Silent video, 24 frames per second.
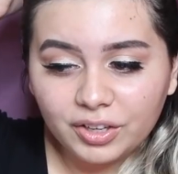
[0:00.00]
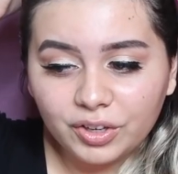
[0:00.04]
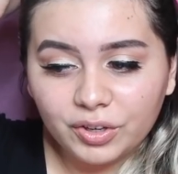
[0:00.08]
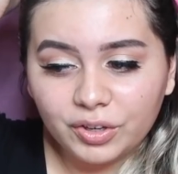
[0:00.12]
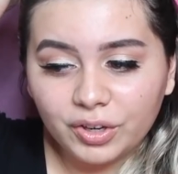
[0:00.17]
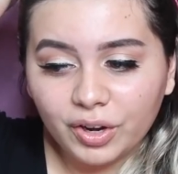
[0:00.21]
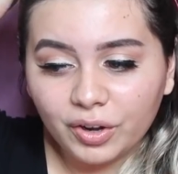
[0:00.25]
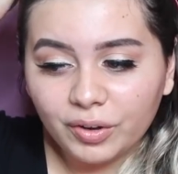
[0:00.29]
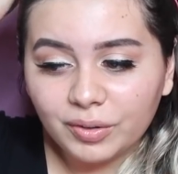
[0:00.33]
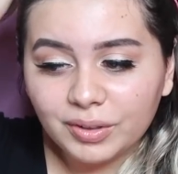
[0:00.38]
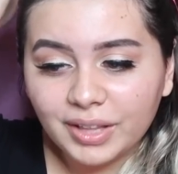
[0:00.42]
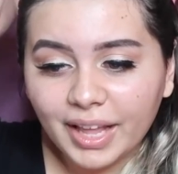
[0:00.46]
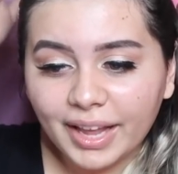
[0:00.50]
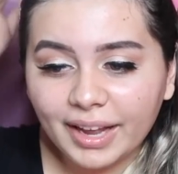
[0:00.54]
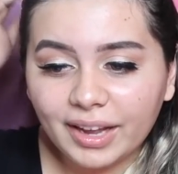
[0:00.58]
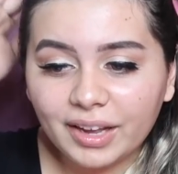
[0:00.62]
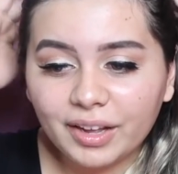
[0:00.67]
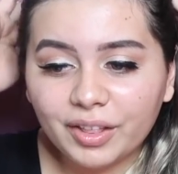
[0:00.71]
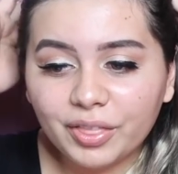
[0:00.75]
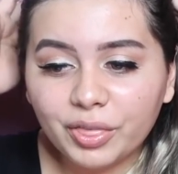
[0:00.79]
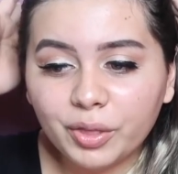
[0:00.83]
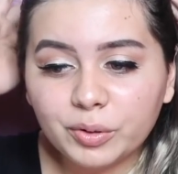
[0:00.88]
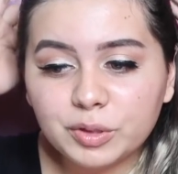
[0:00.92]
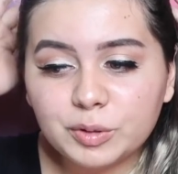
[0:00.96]
You know,
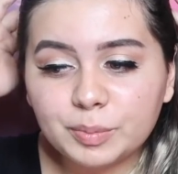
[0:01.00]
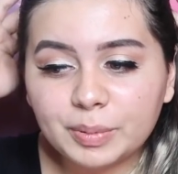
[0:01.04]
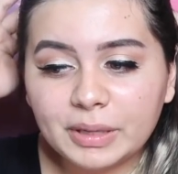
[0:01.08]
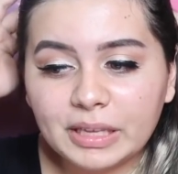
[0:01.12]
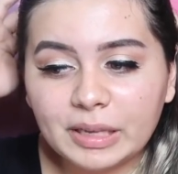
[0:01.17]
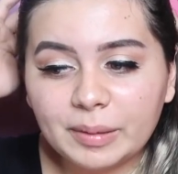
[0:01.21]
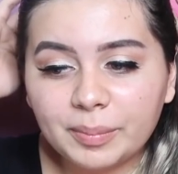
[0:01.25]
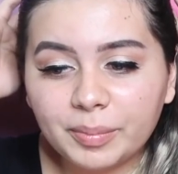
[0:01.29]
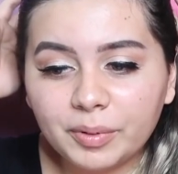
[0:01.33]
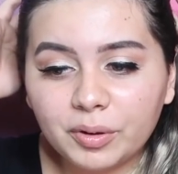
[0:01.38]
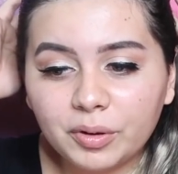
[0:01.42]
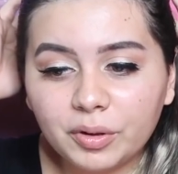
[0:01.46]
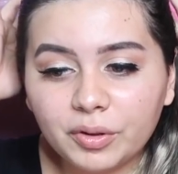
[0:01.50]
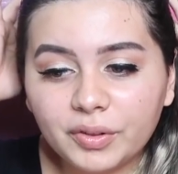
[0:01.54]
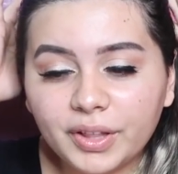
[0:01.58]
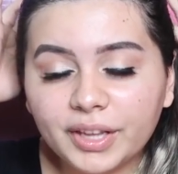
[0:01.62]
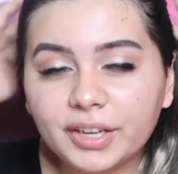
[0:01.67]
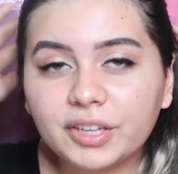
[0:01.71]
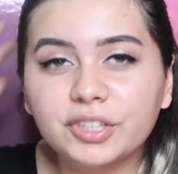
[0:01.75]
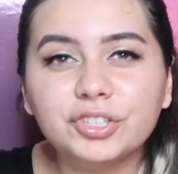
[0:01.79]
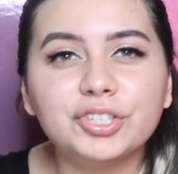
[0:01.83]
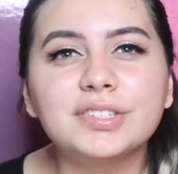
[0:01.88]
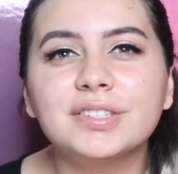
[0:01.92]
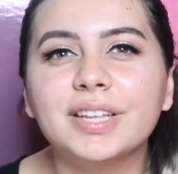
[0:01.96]
like those people that
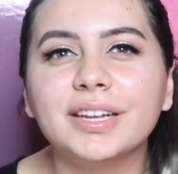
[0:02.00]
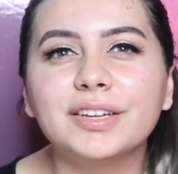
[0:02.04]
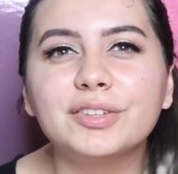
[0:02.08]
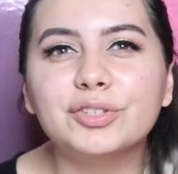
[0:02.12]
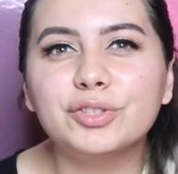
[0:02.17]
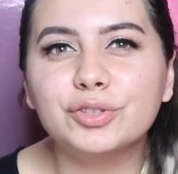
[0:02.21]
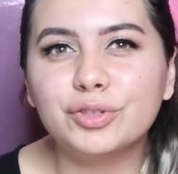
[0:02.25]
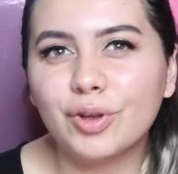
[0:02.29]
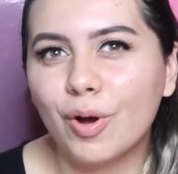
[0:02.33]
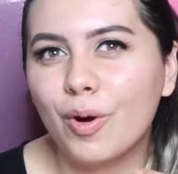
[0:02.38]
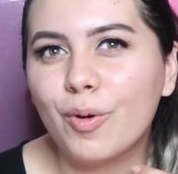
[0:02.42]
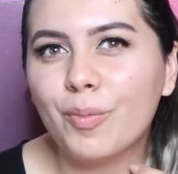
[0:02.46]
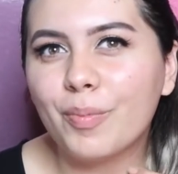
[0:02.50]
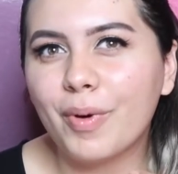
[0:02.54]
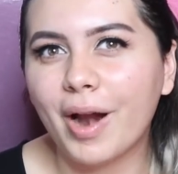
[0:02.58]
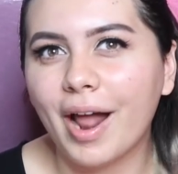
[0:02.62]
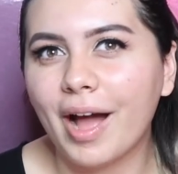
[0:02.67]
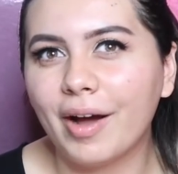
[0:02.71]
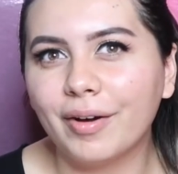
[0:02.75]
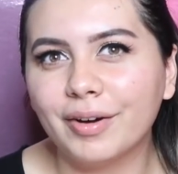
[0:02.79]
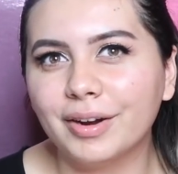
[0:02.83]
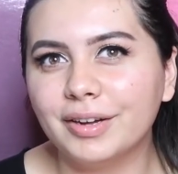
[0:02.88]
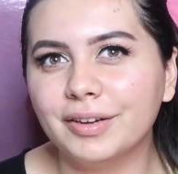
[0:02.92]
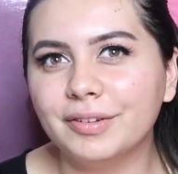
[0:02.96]
you're just like so
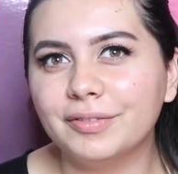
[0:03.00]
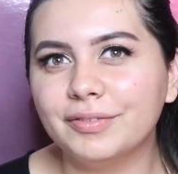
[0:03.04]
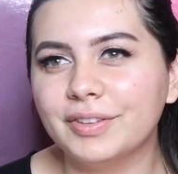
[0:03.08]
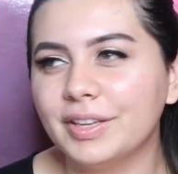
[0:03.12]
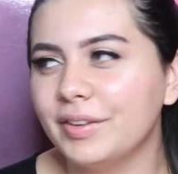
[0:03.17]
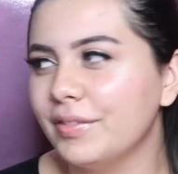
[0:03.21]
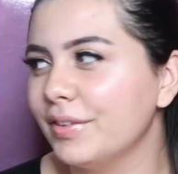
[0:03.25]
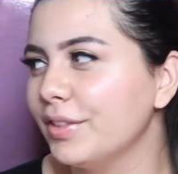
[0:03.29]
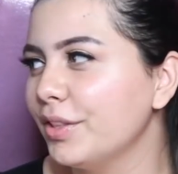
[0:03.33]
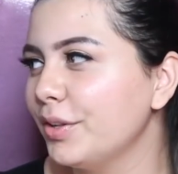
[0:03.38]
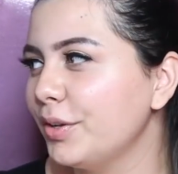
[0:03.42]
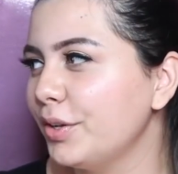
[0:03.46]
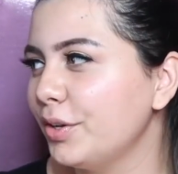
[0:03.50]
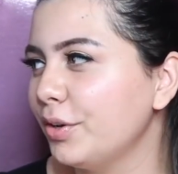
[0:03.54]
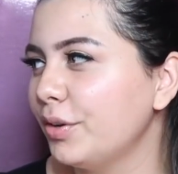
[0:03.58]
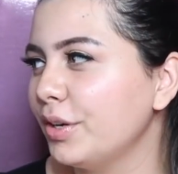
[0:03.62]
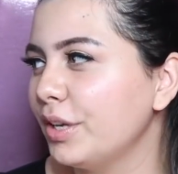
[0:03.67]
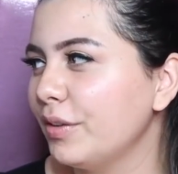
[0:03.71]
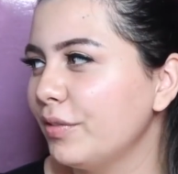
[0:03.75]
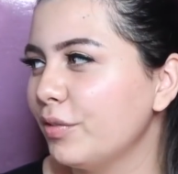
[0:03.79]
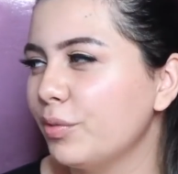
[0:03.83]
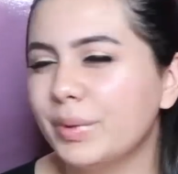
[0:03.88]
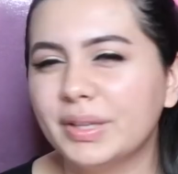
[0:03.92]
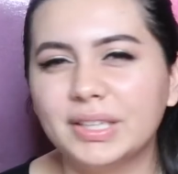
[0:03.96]
proud of, even though you don't
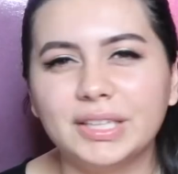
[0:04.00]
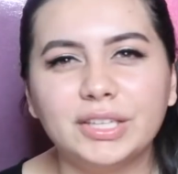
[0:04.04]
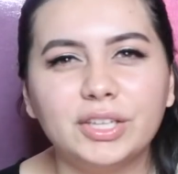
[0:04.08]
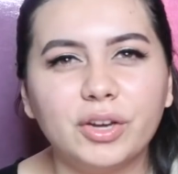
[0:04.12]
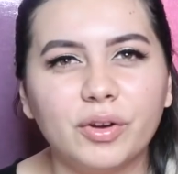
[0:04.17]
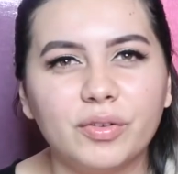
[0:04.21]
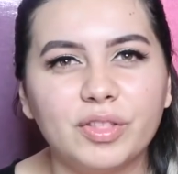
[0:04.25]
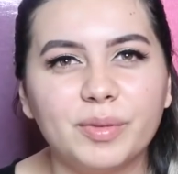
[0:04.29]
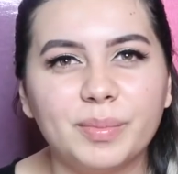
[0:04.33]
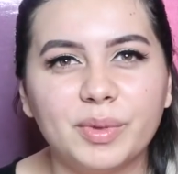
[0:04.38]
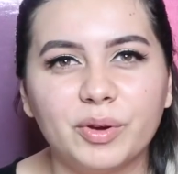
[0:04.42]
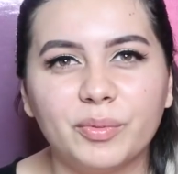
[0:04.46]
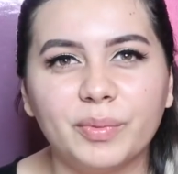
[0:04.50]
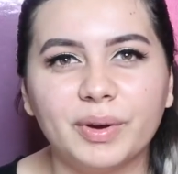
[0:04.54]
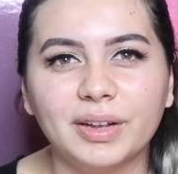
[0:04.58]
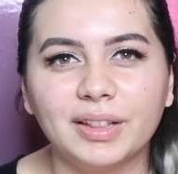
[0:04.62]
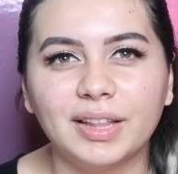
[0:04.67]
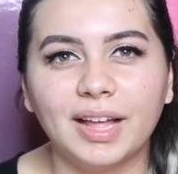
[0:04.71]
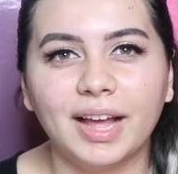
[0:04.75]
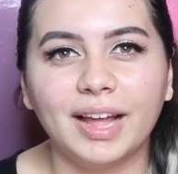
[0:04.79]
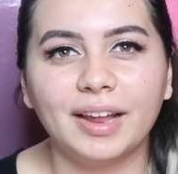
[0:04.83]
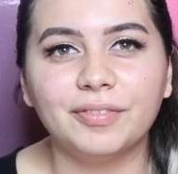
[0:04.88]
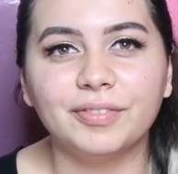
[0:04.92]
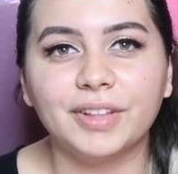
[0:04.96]
even really know them in real
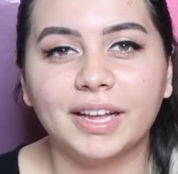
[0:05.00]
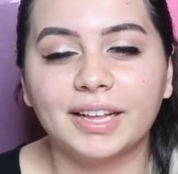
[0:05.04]
life.